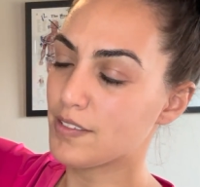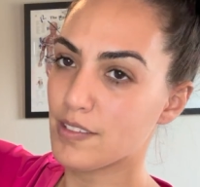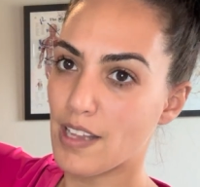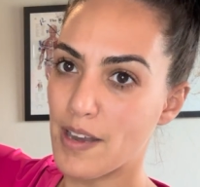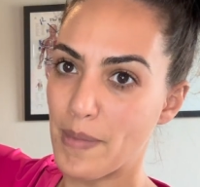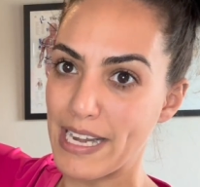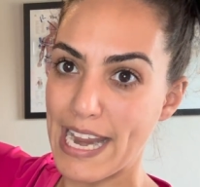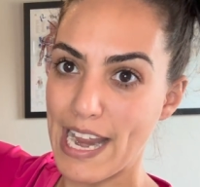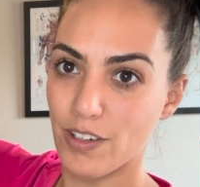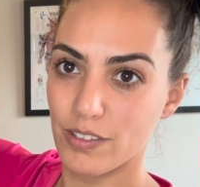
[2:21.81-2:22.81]
and my
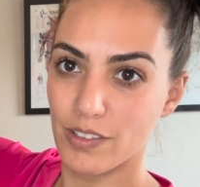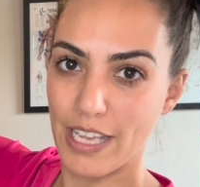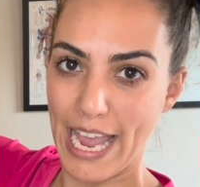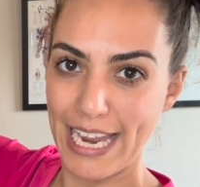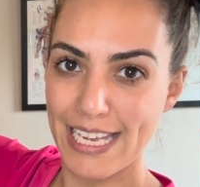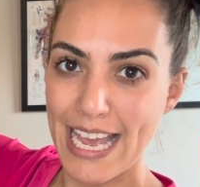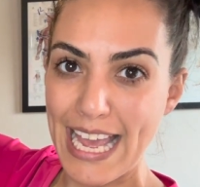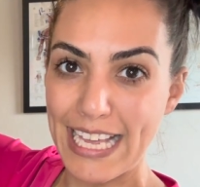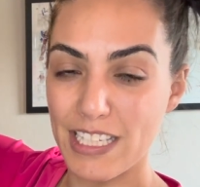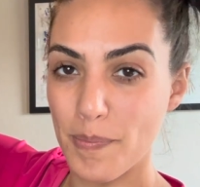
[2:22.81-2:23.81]
nail, okay,
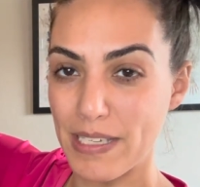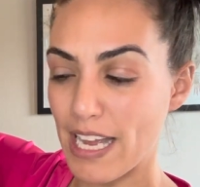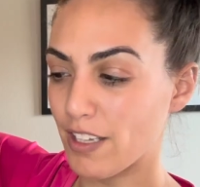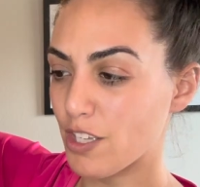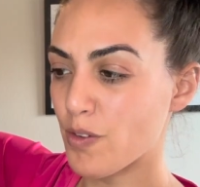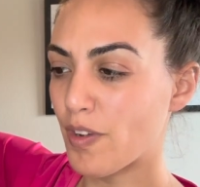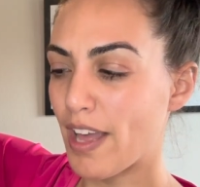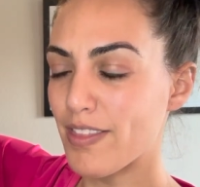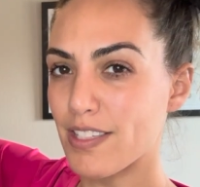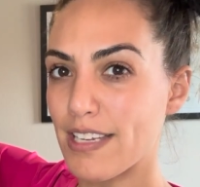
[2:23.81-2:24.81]
is the patella. You've got
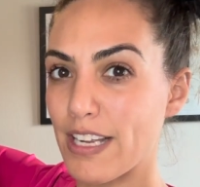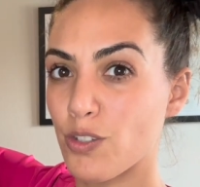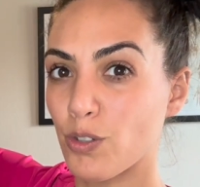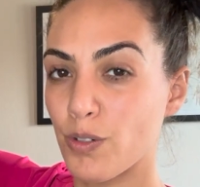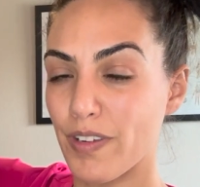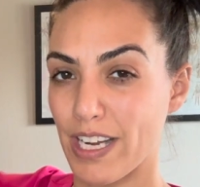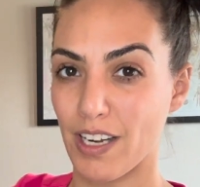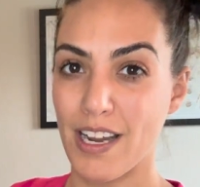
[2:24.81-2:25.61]
this nice groove here.